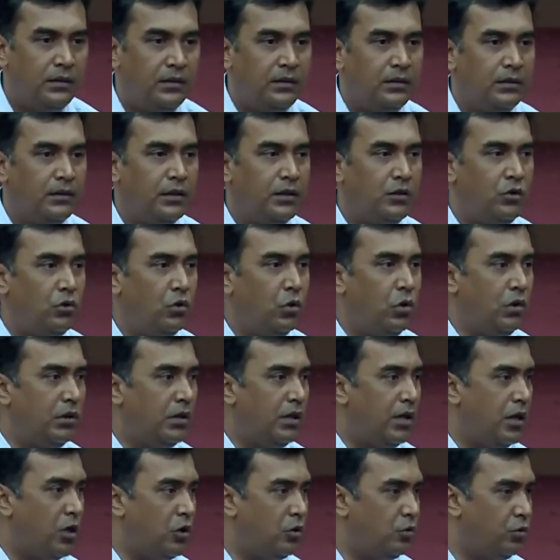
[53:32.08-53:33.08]
The total
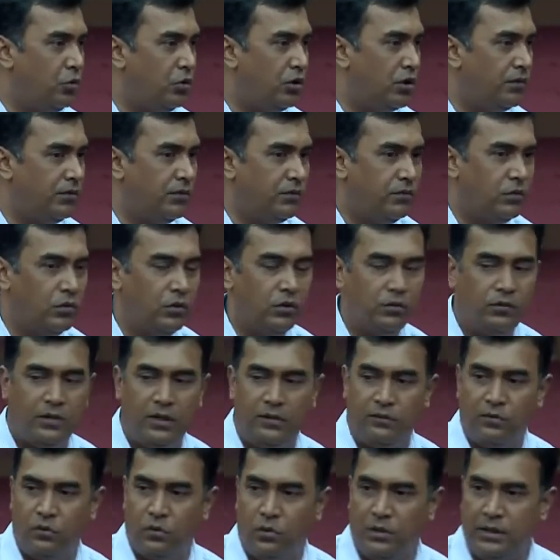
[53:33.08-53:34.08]
output of a
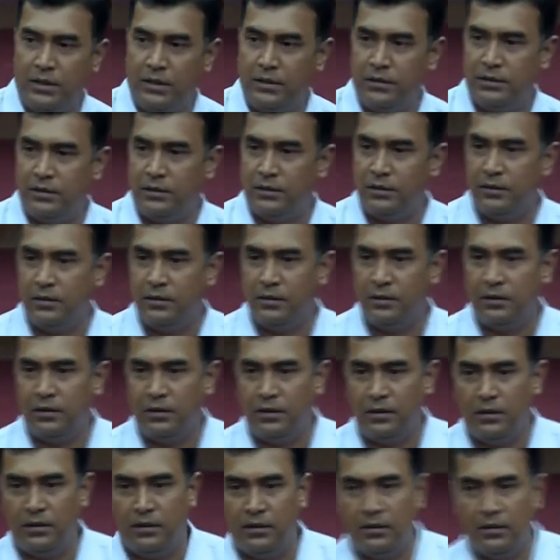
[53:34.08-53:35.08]
454 is
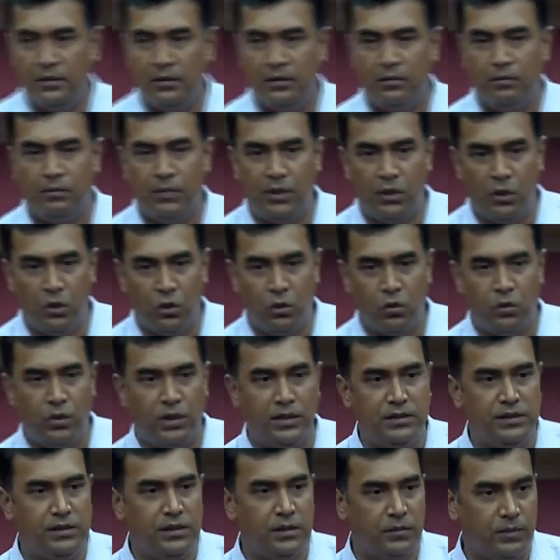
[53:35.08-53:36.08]
below
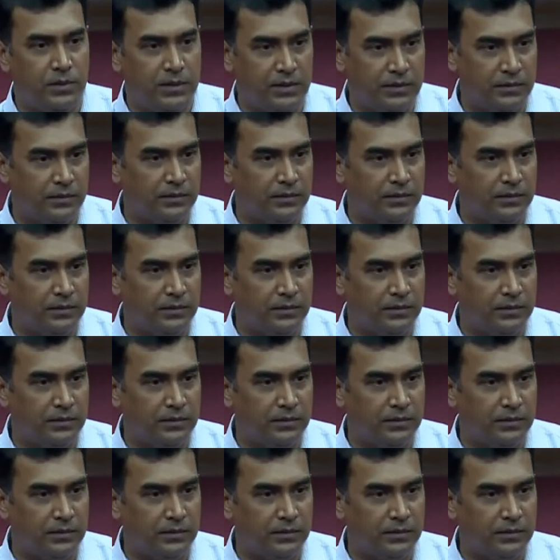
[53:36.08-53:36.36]
1 GB,